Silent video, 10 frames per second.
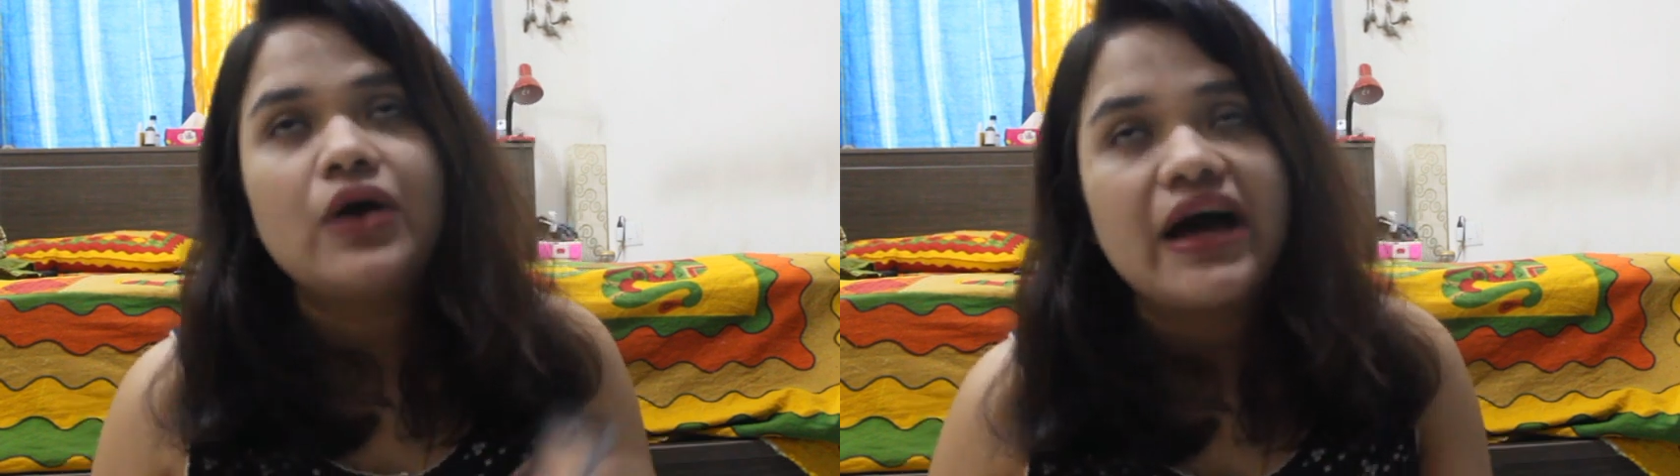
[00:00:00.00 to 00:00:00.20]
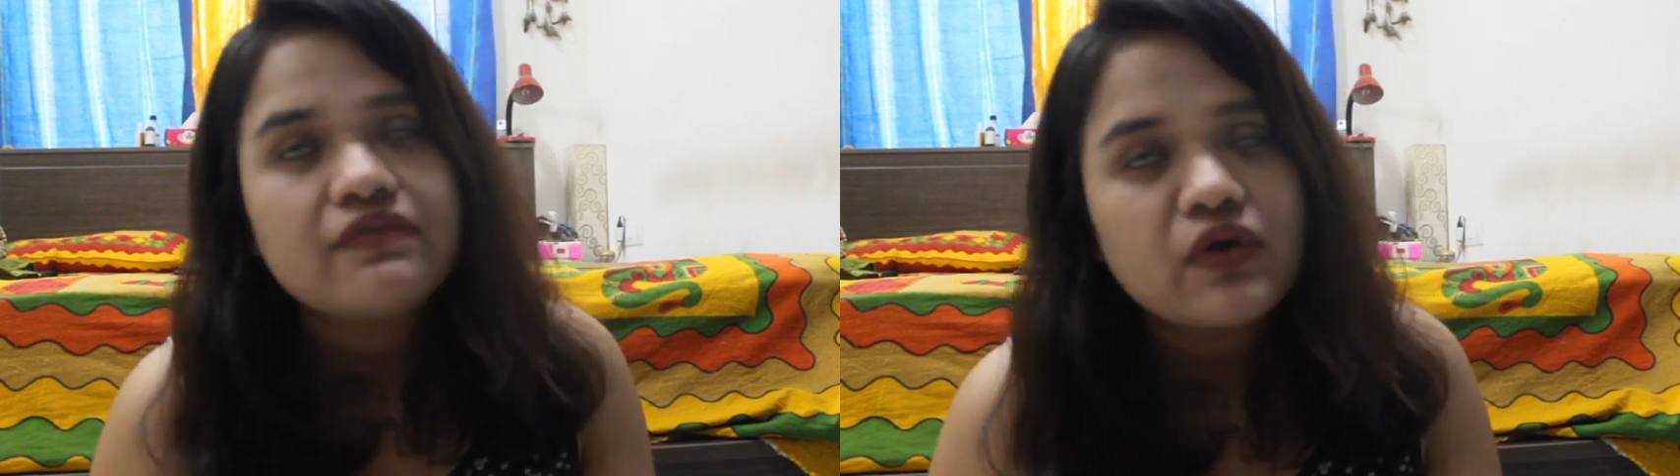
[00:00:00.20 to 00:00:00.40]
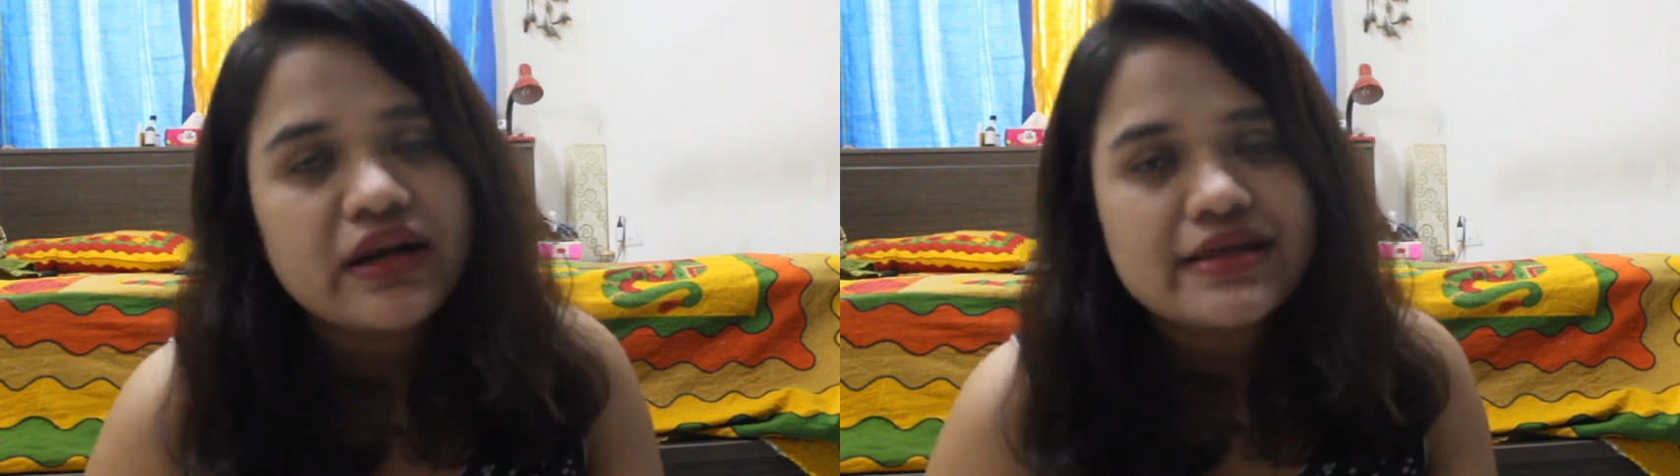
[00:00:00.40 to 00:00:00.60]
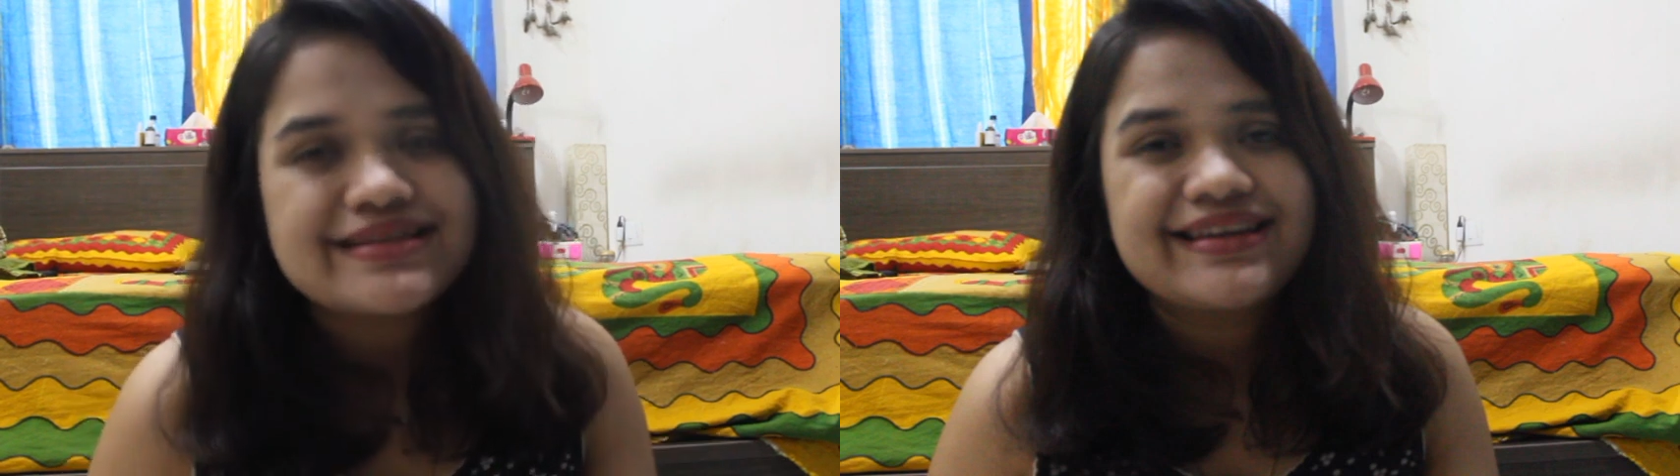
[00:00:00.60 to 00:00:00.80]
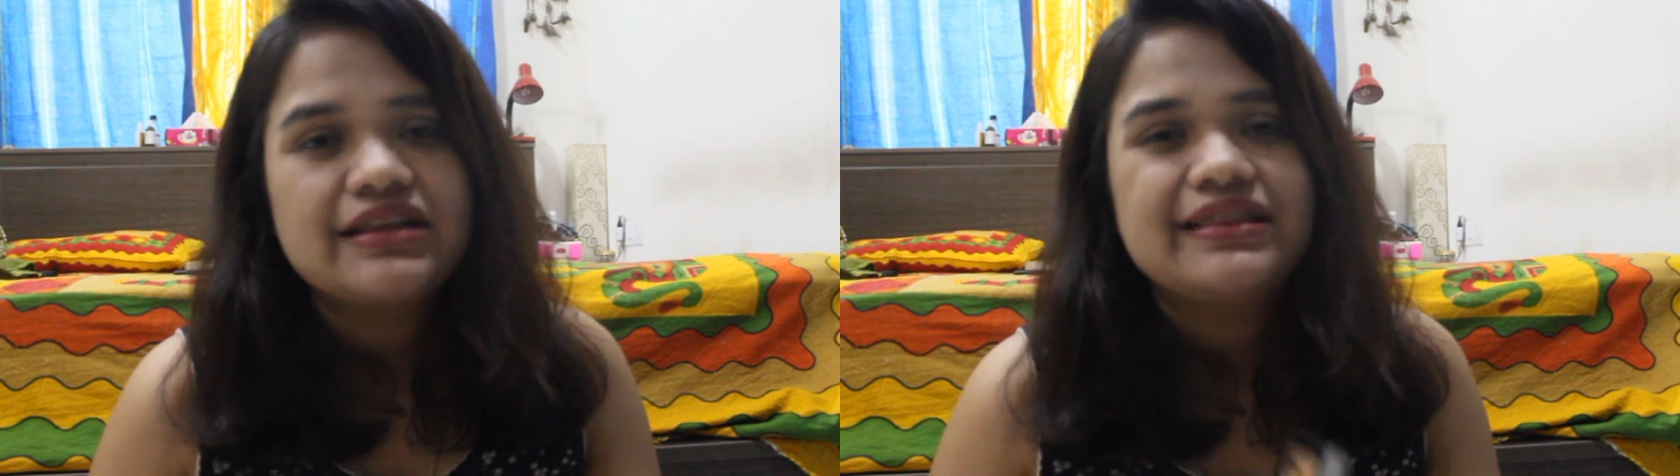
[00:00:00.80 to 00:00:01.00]
have oily
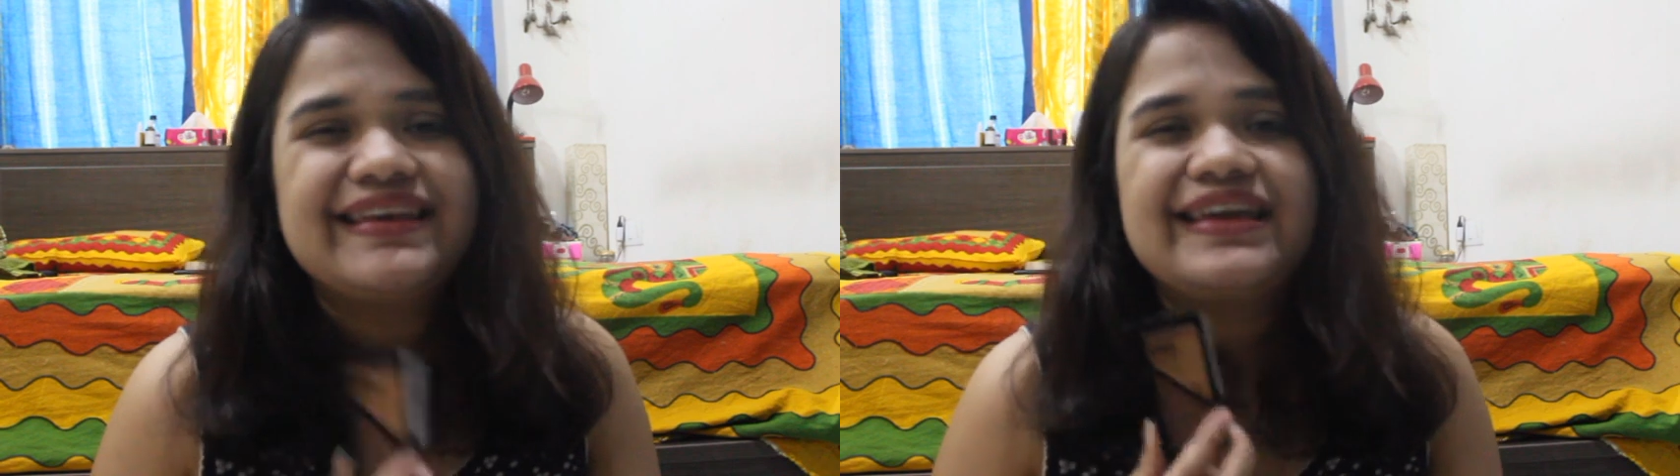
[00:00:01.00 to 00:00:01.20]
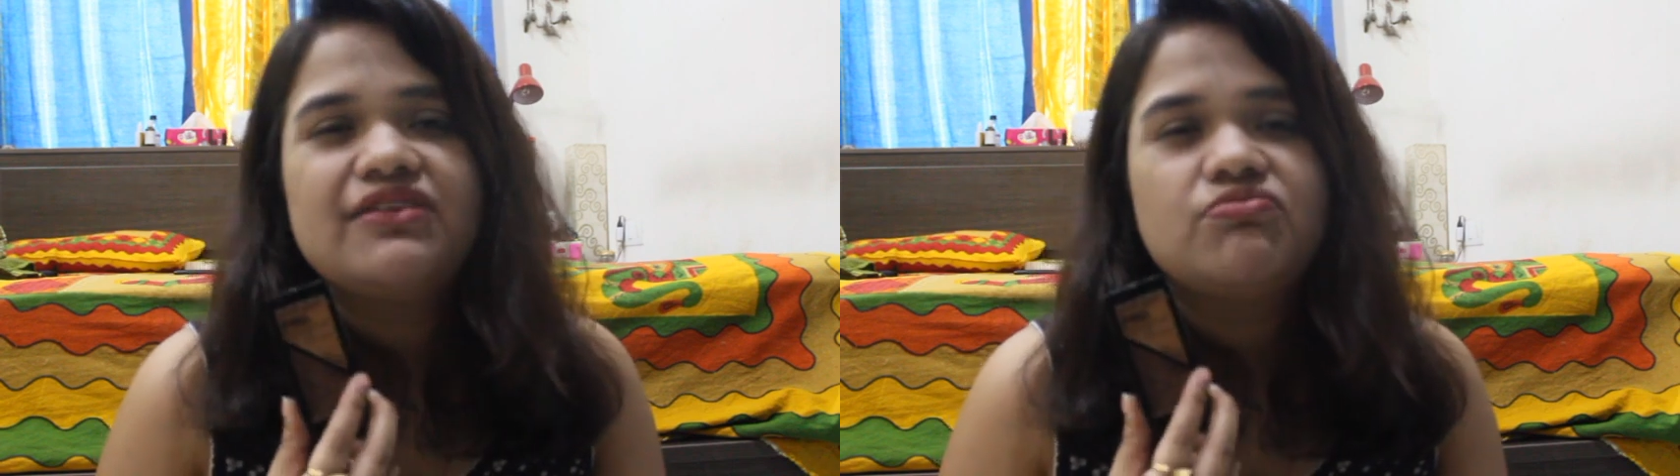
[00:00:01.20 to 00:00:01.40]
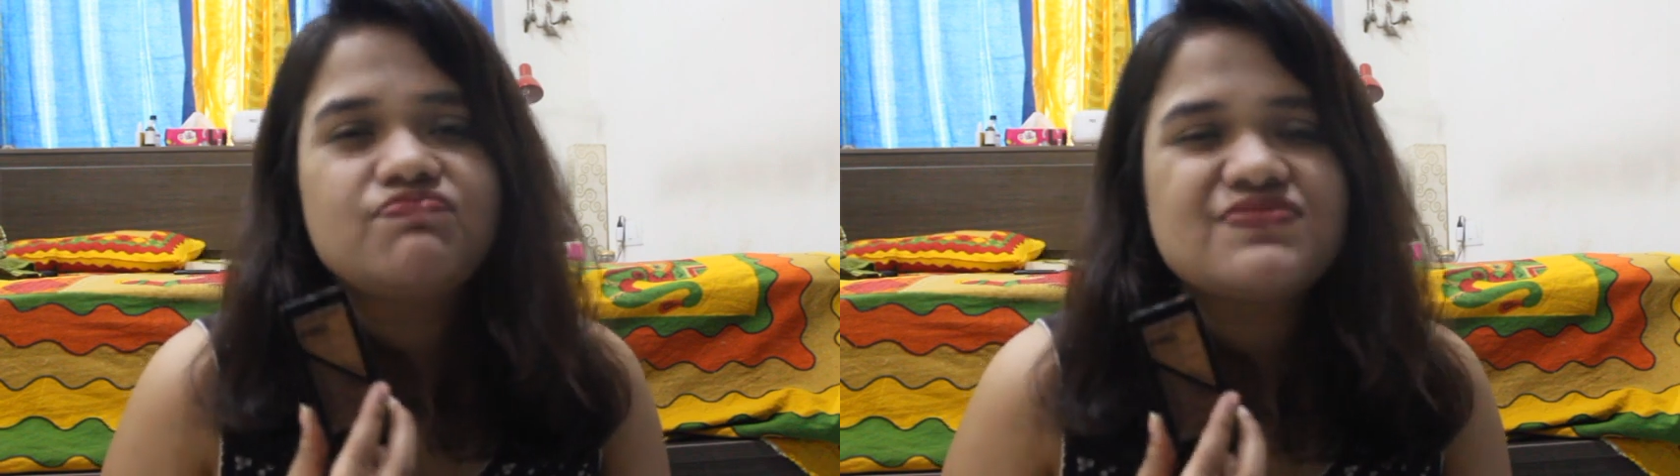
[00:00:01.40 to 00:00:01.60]
skin, they